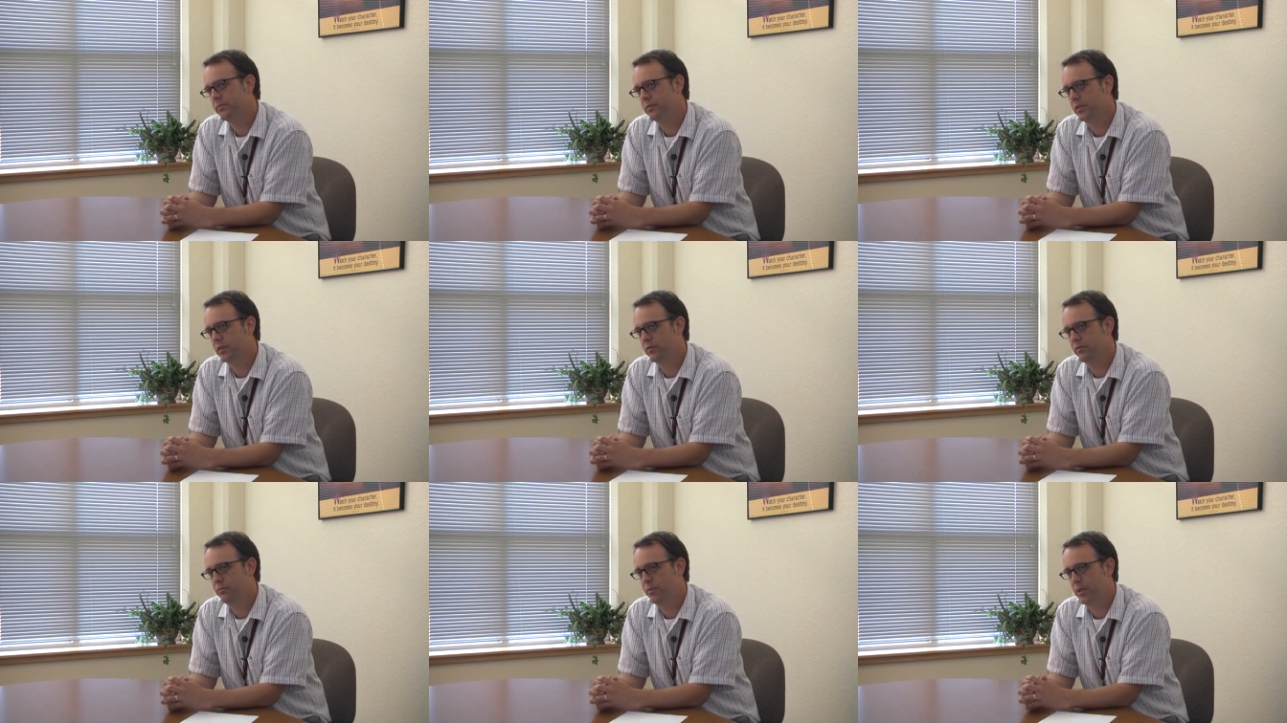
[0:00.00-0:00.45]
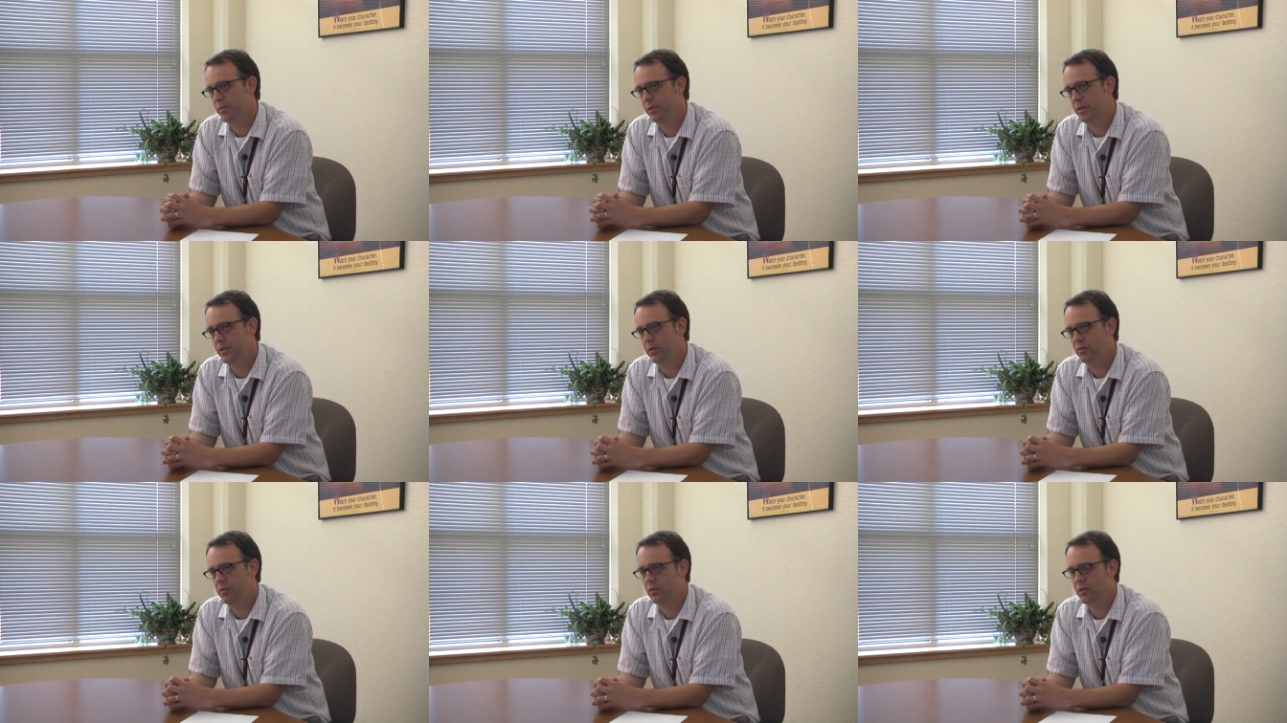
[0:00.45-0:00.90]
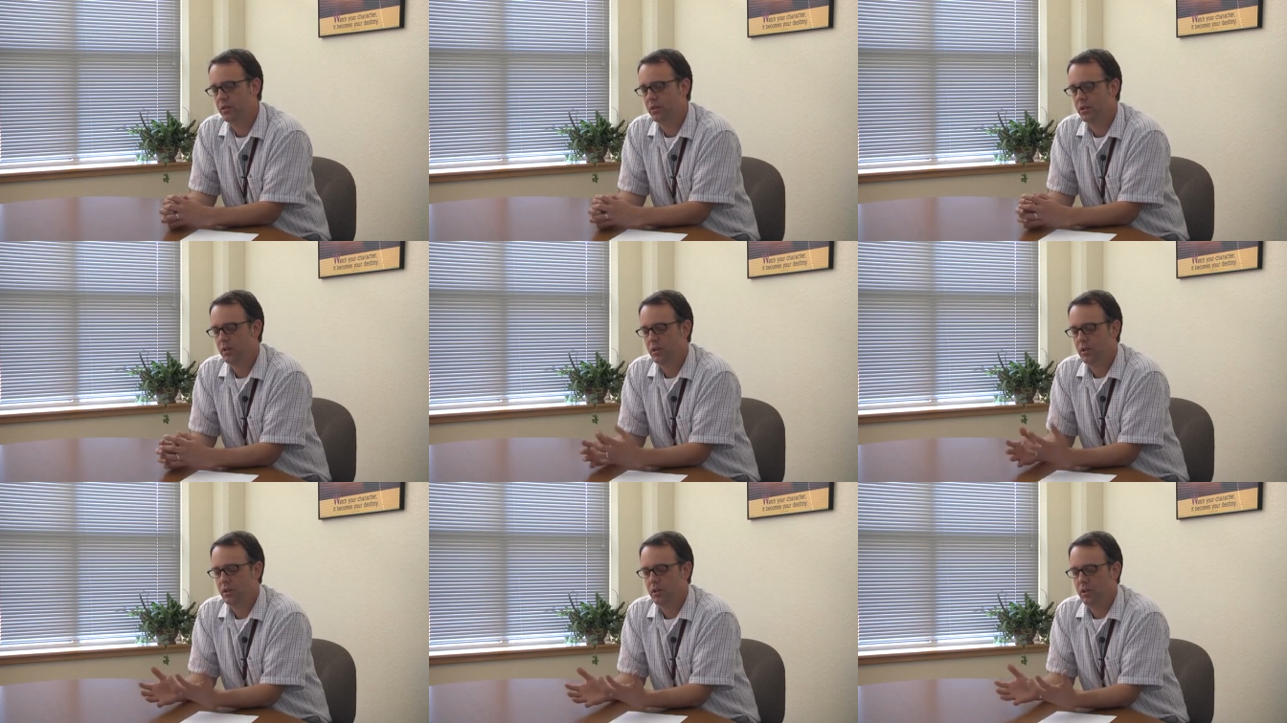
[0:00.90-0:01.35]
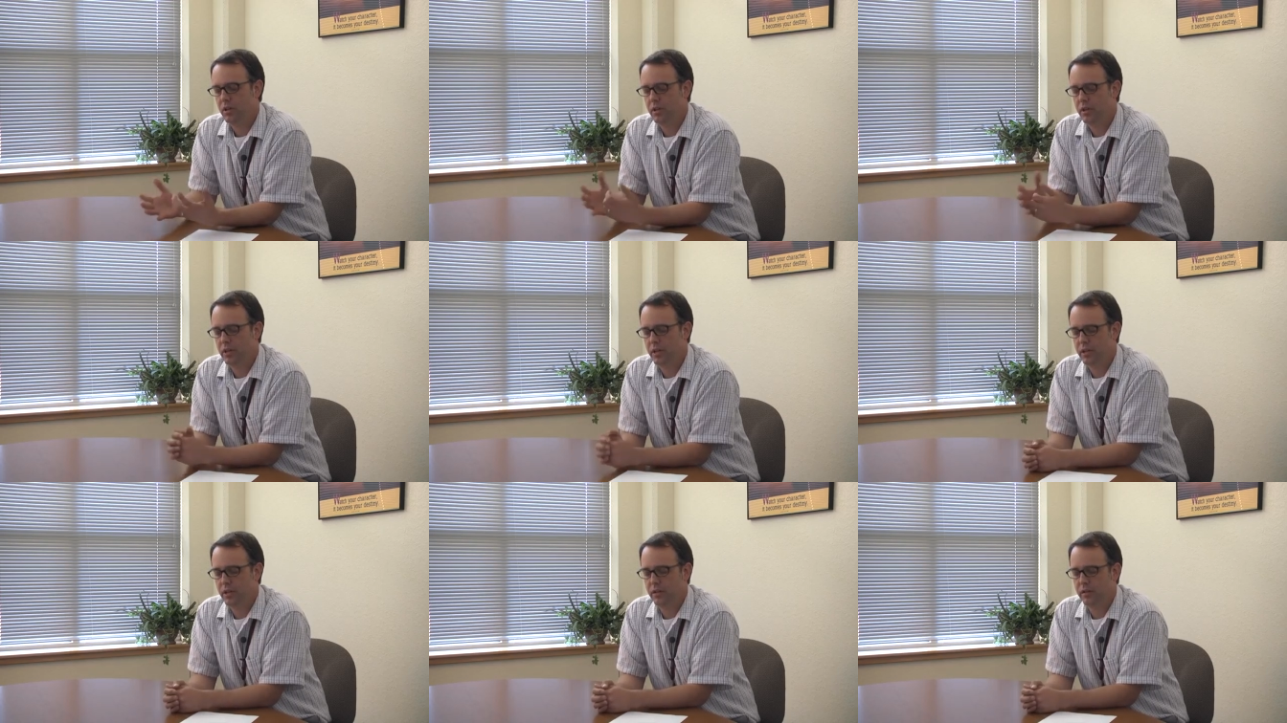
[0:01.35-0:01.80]
of PBL
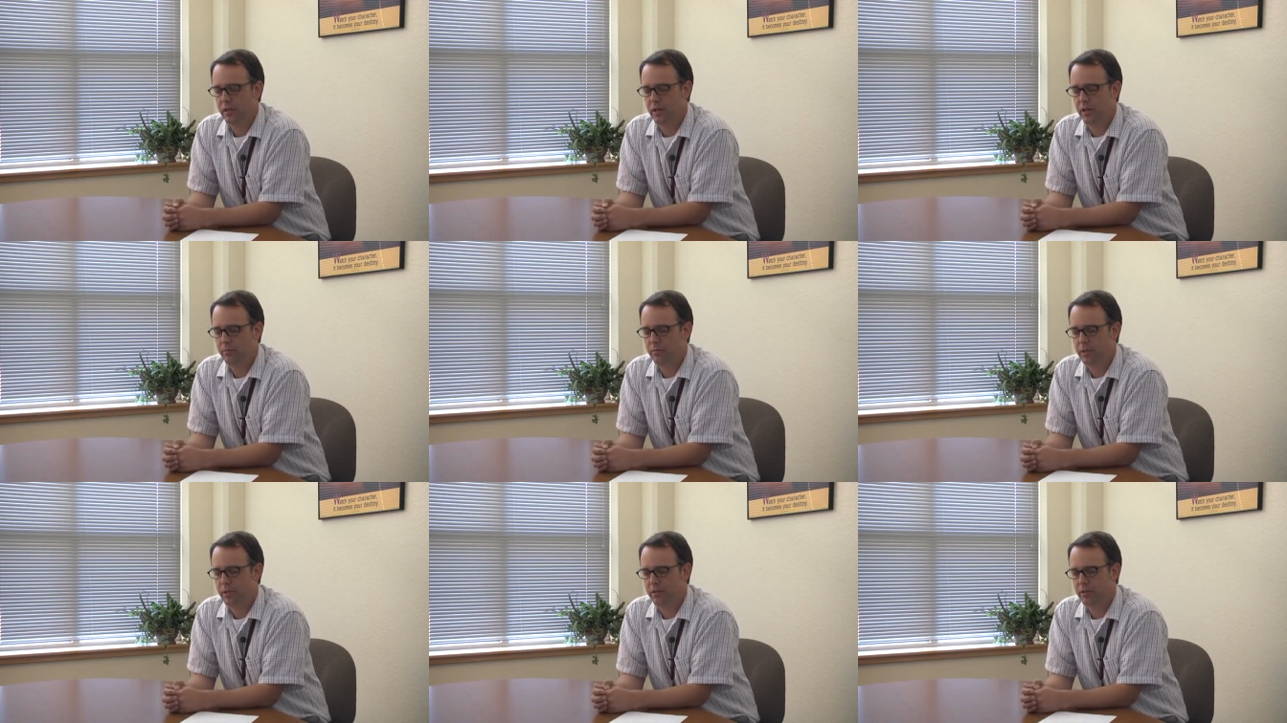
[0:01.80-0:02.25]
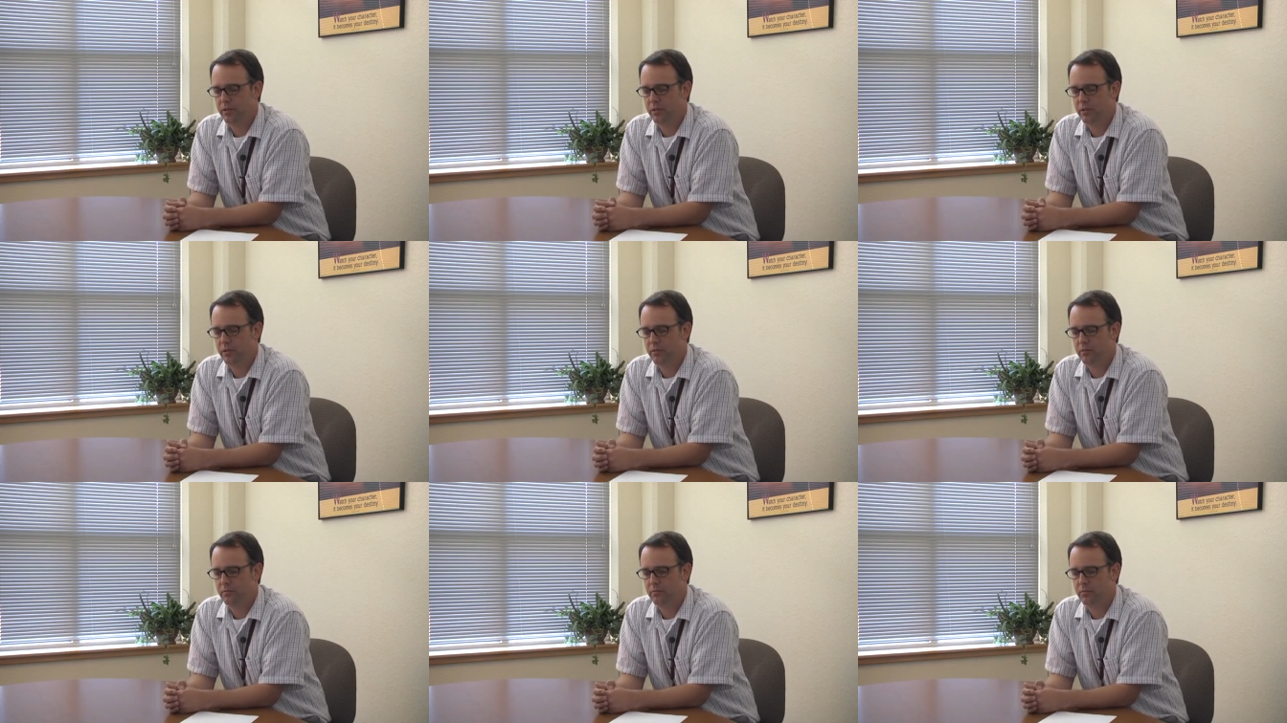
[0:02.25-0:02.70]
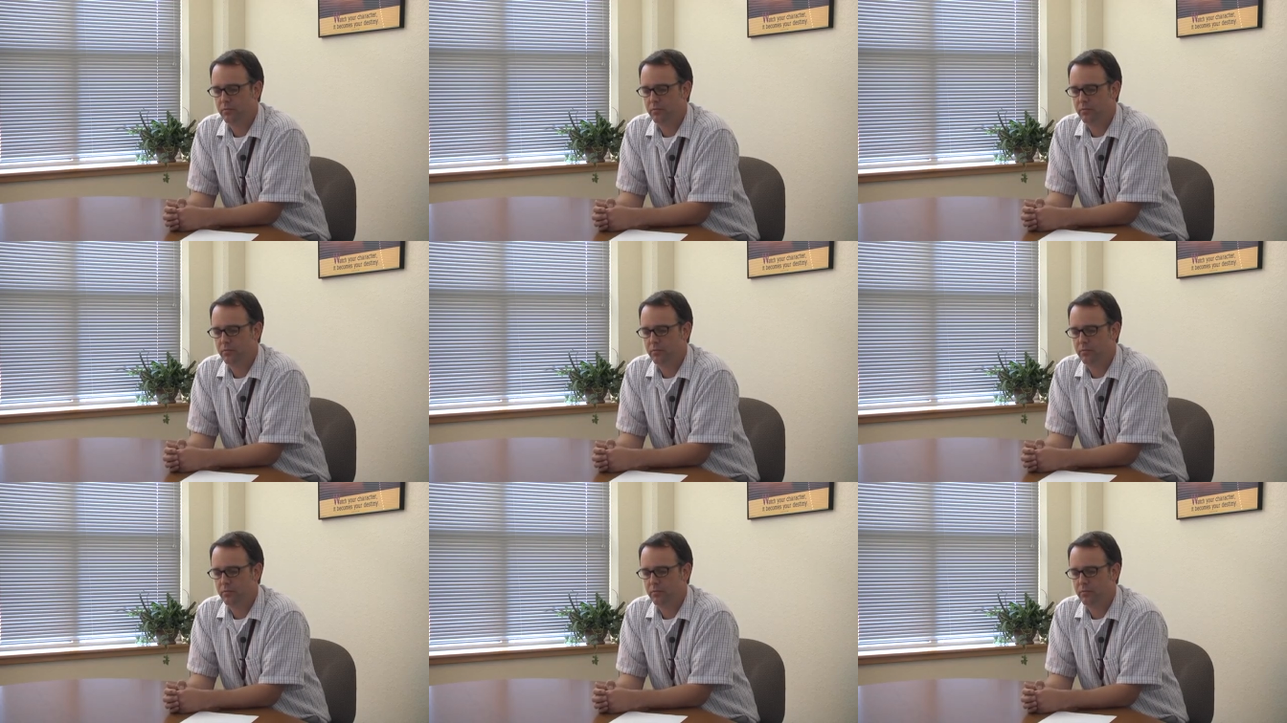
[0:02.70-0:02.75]
and allowed me to